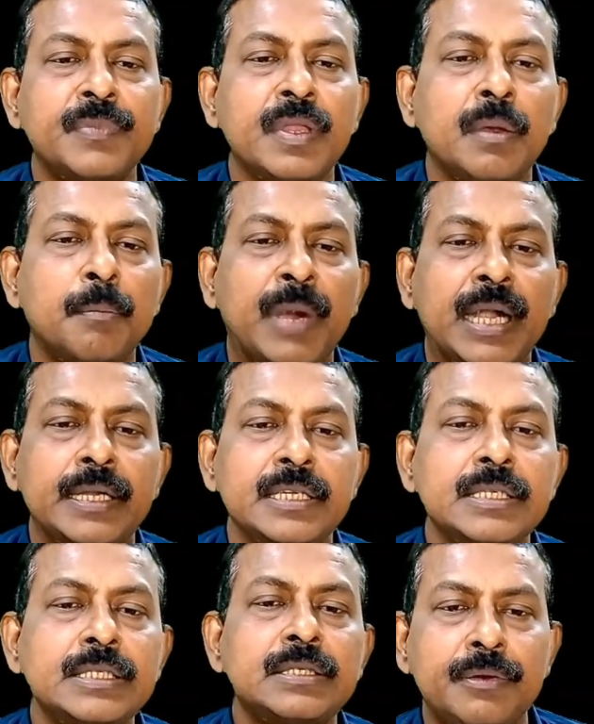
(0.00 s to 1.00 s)

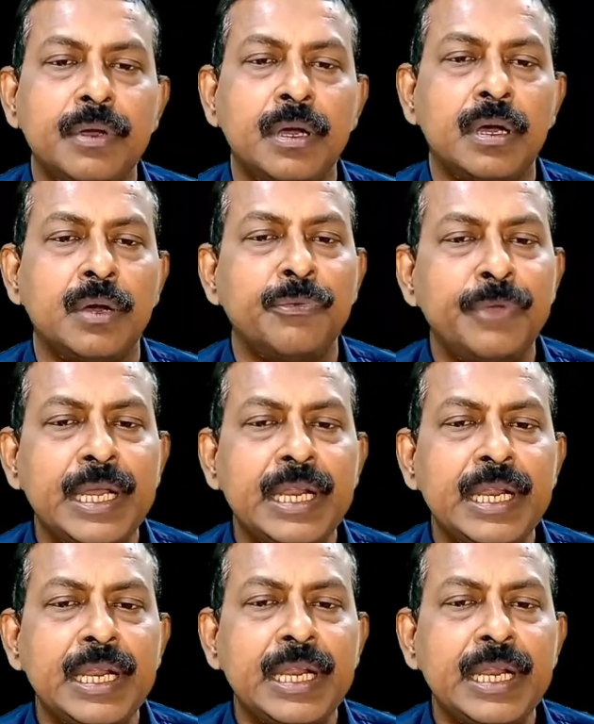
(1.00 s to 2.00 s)
particles wherever
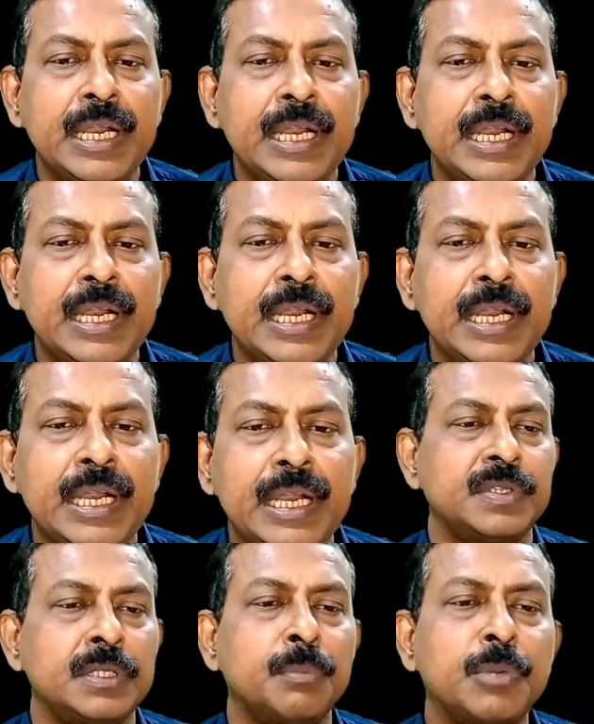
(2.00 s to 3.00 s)
they exist.
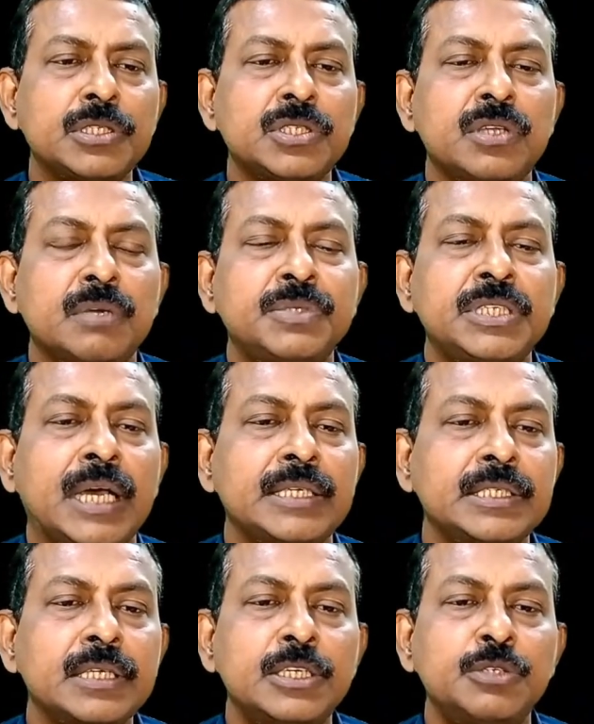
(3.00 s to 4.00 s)
The process of charging
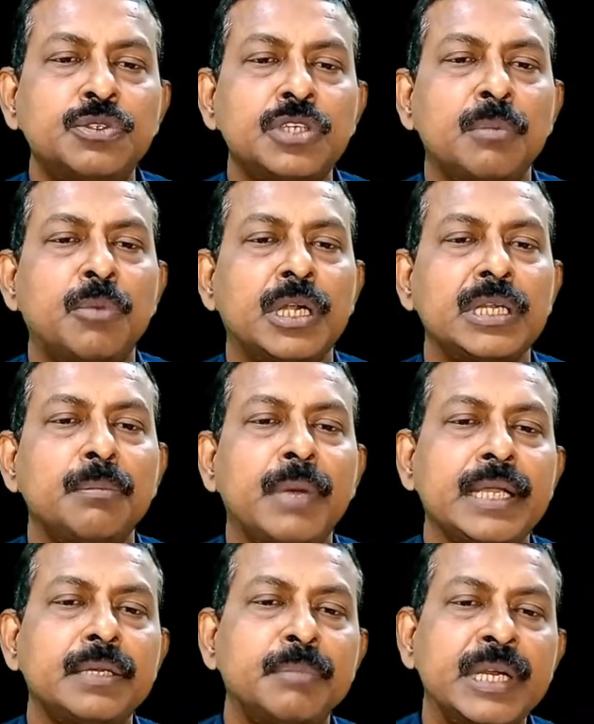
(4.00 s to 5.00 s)
a neutral body by
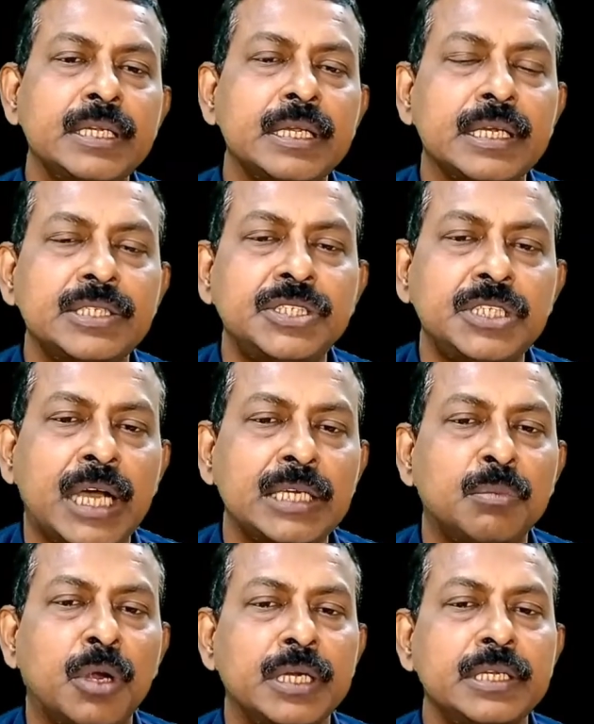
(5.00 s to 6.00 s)
bringing a charged
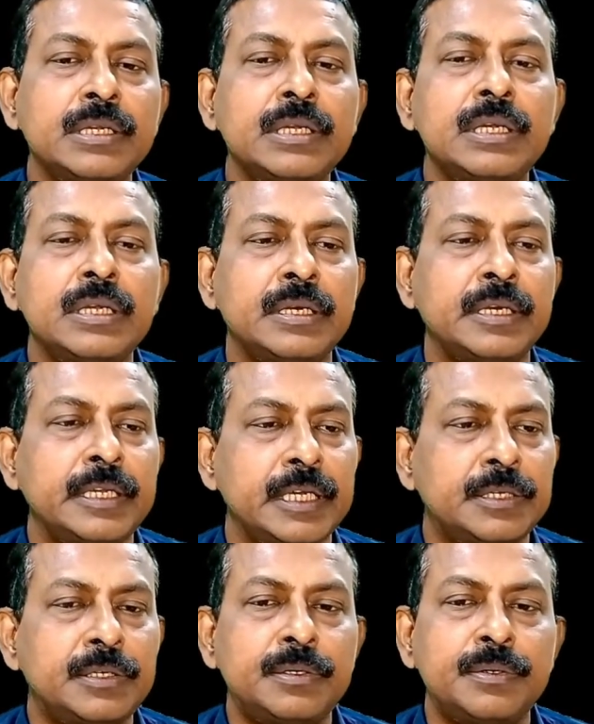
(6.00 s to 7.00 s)
body near
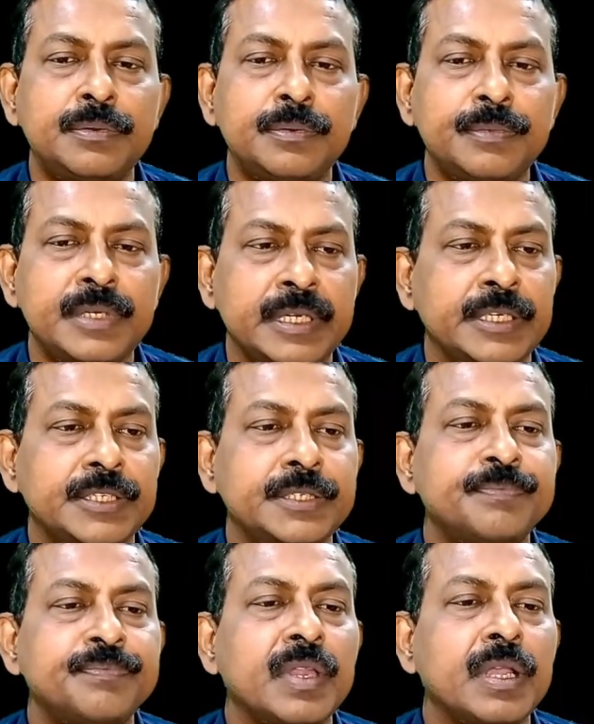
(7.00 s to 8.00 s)
it
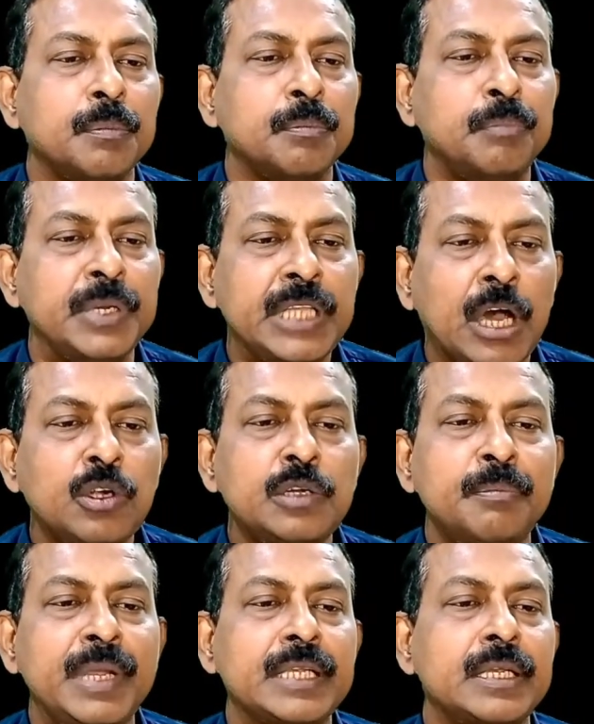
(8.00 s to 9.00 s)
without
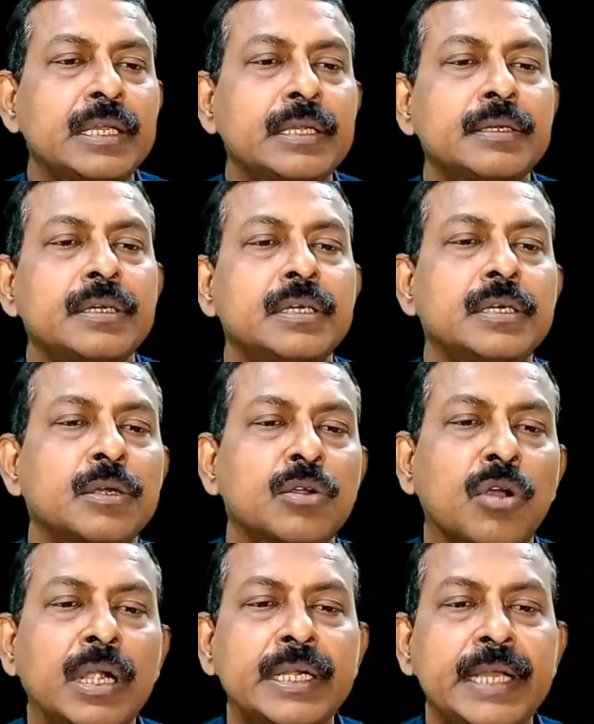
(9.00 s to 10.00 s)
making
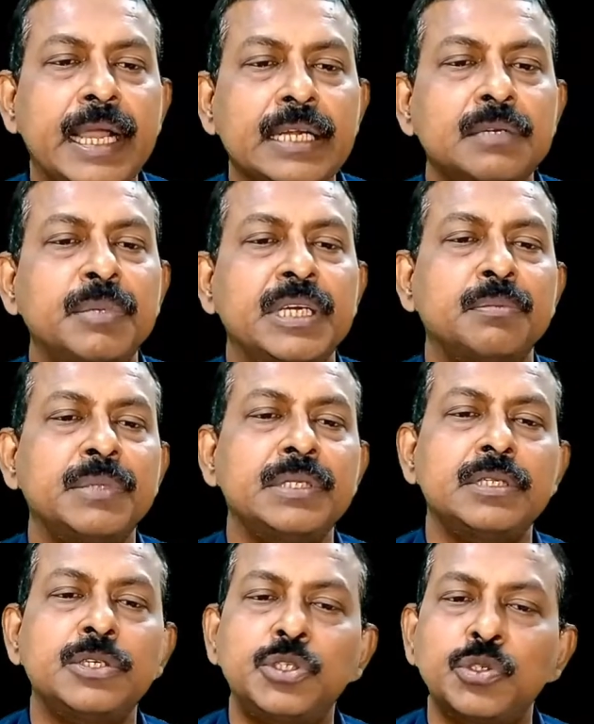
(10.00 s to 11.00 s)
contact between the
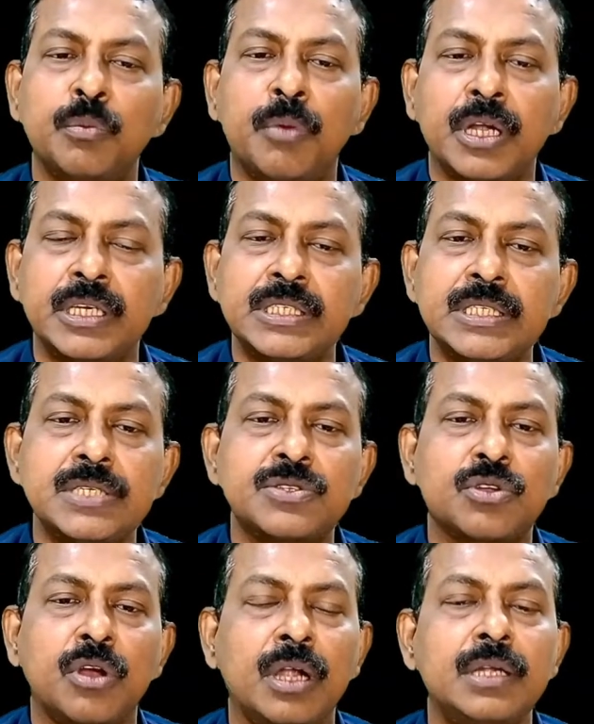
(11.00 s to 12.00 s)
two bodies is
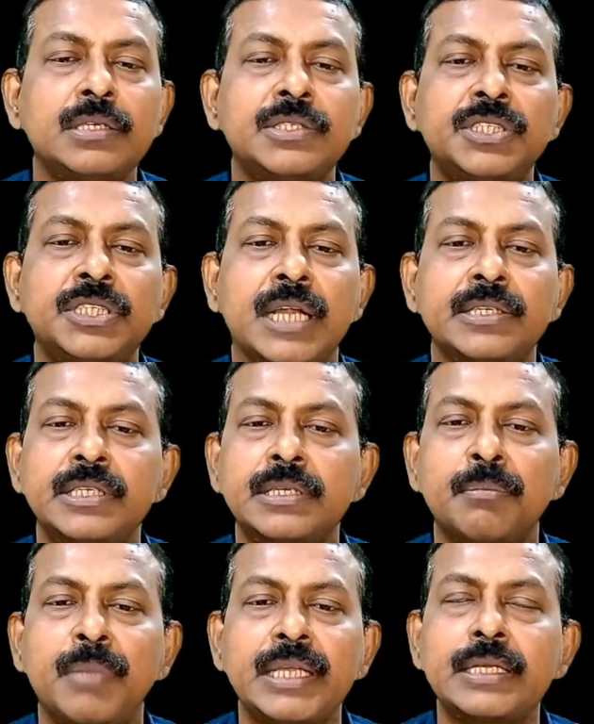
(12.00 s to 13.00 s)
called charging
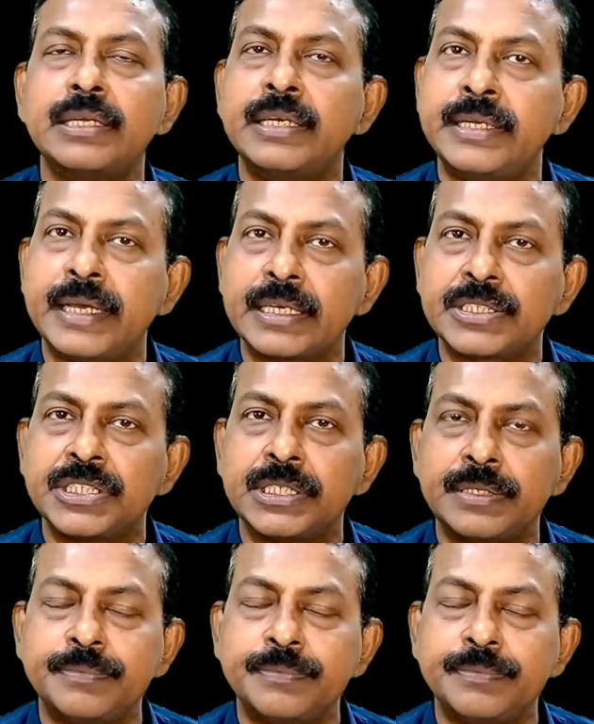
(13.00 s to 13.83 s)
by induction.